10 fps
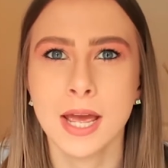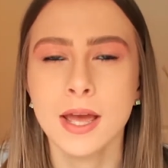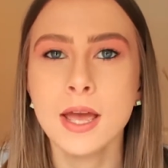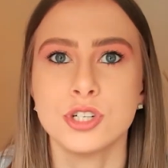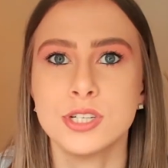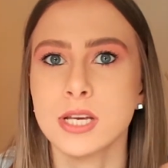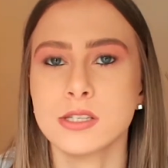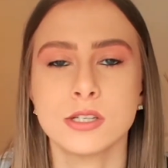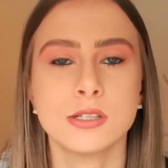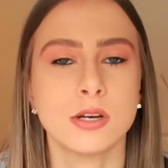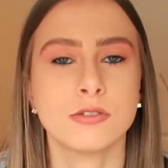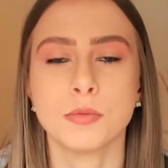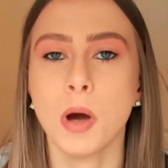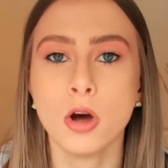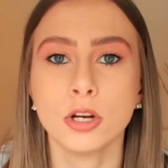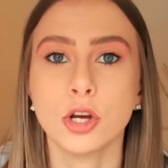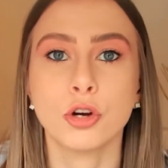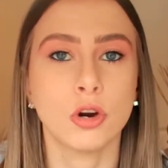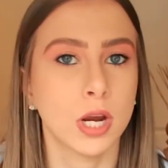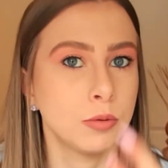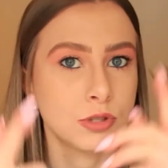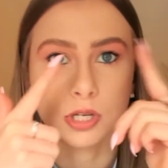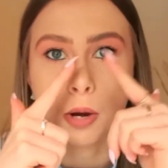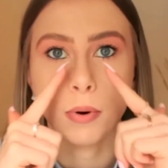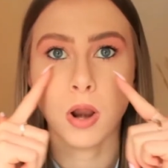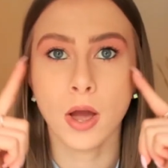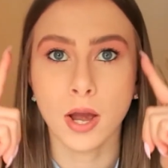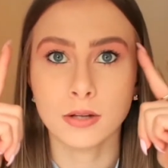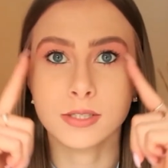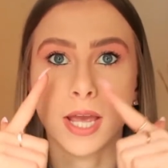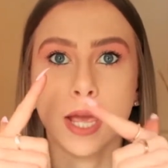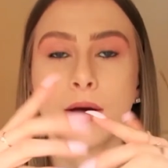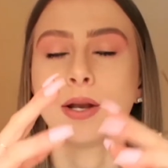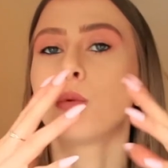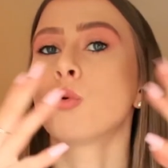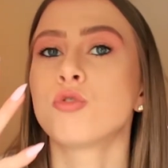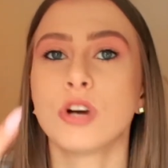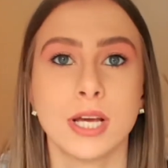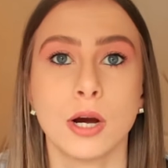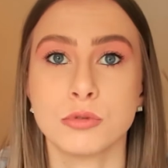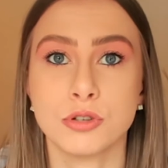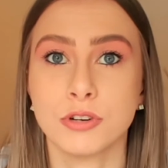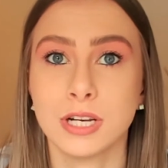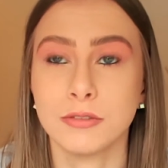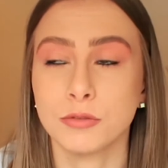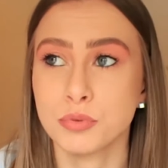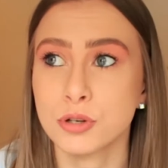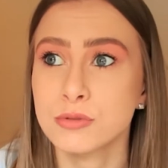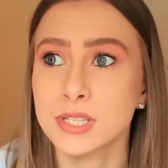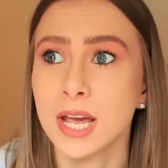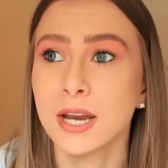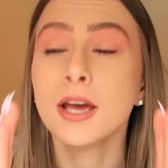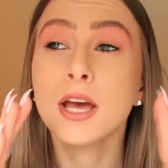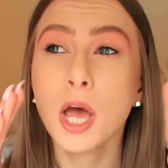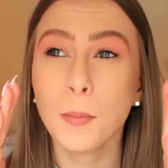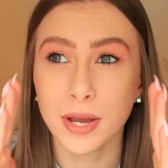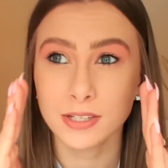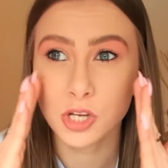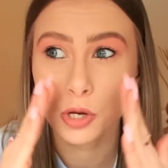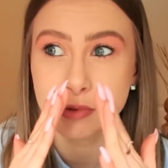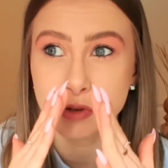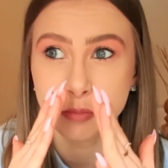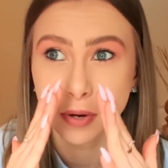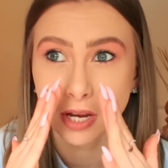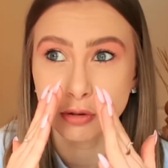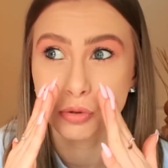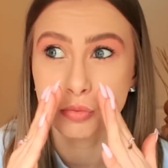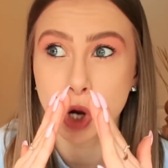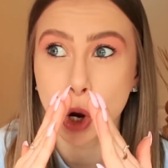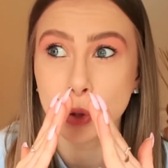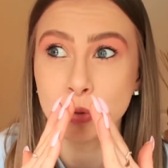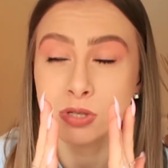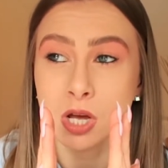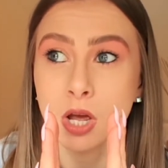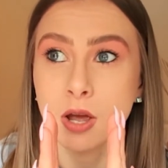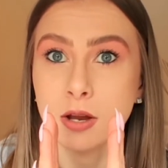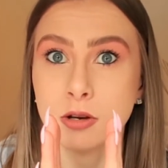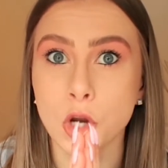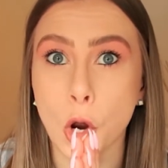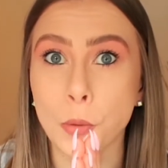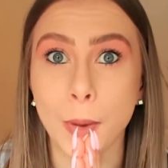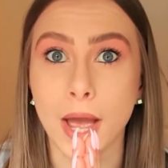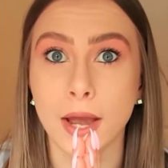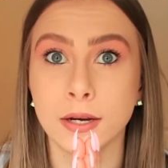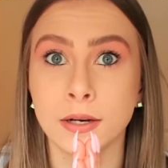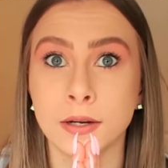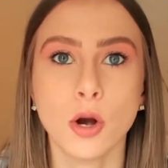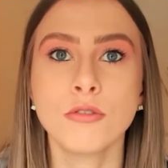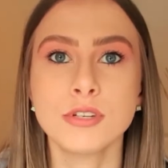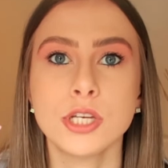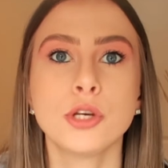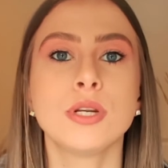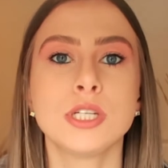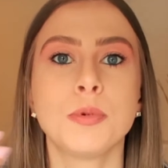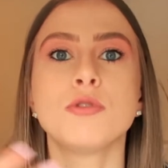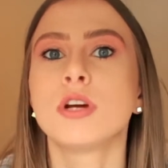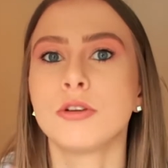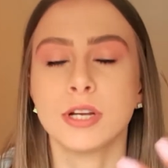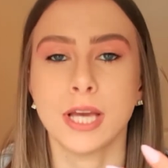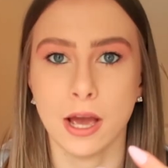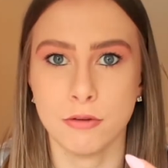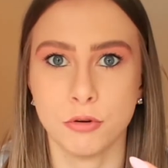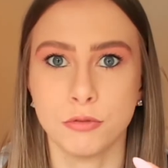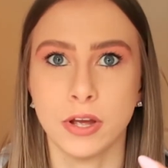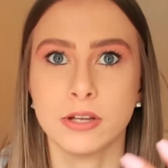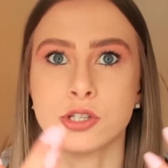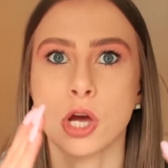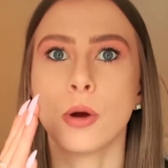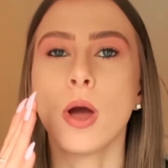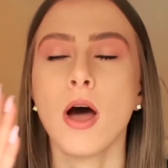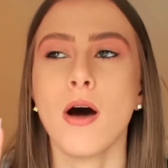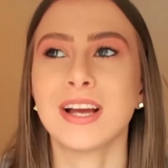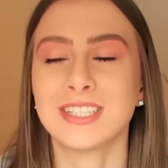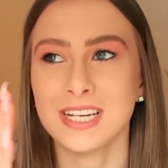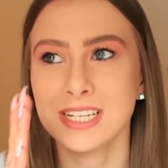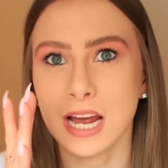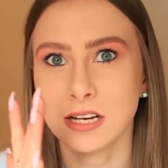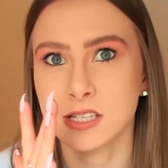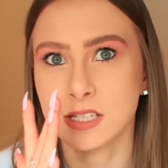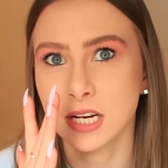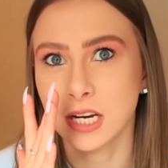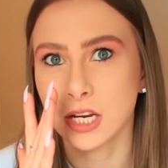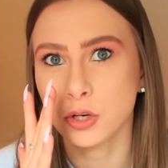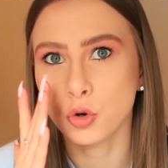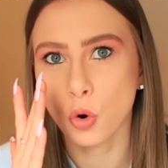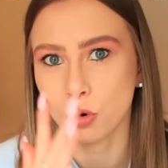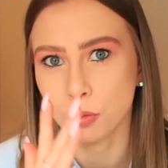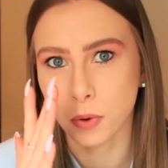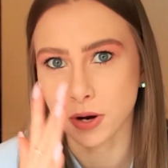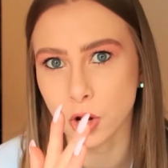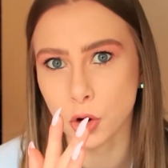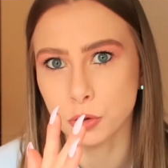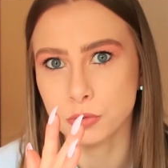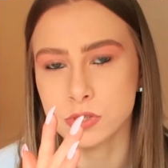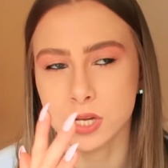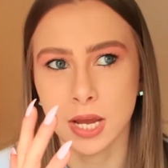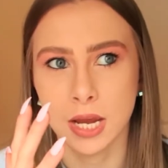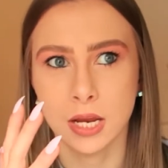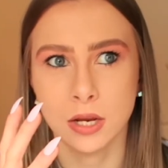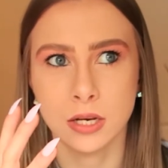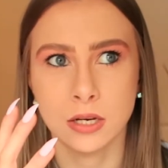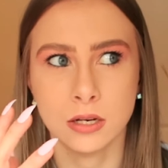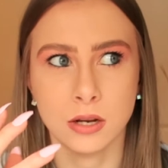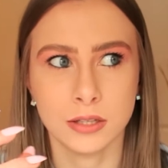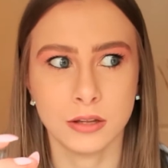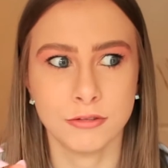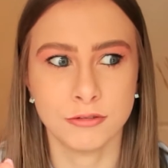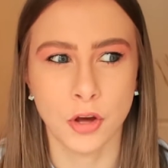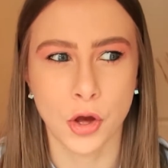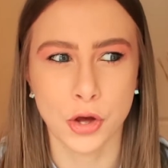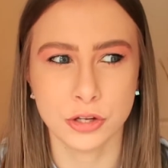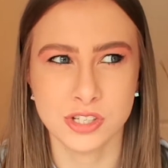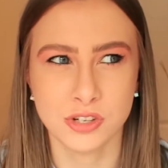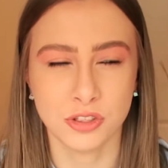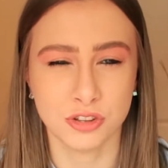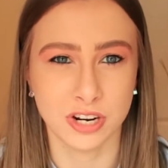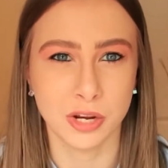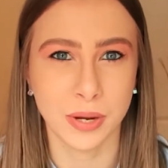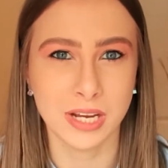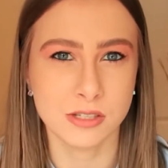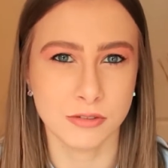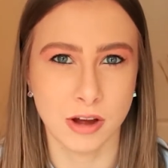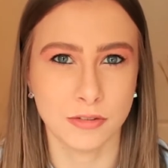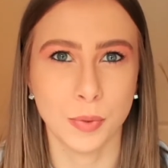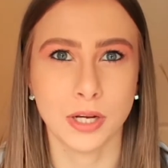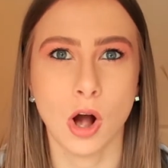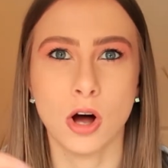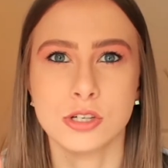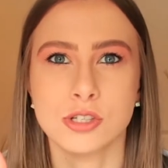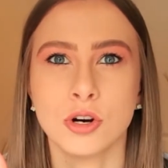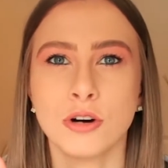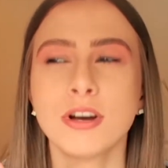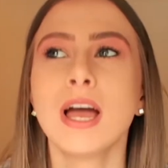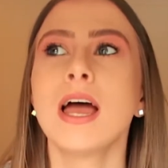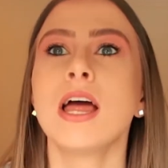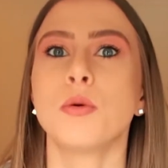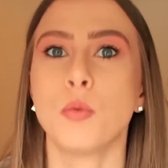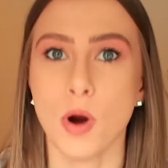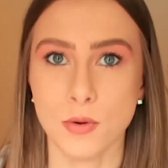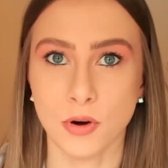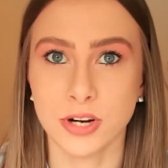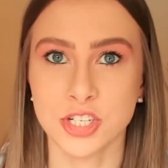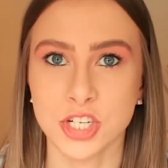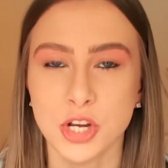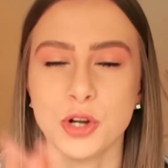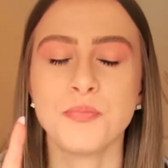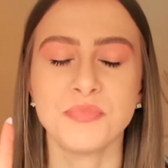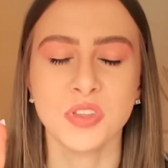it. Just get yourself some arnica cream, just apply it under here, and it will really help to relieve the bruising. But in terms of my actual nose, no pain. Obviously you need to be really, really careful of it. So I did accidentally knock my nose in like the first 3 weeks of having my cast off. Won't lie to you,